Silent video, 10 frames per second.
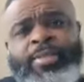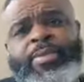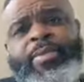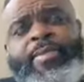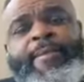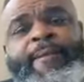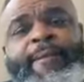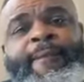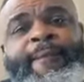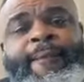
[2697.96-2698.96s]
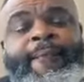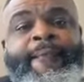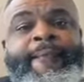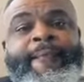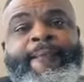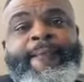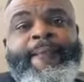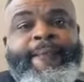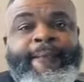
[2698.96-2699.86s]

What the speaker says: Nothing is said.